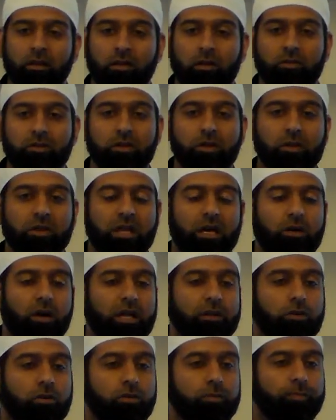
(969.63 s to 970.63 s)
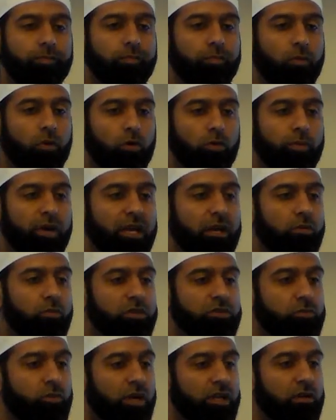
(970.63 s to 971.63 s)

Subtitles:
Ubay was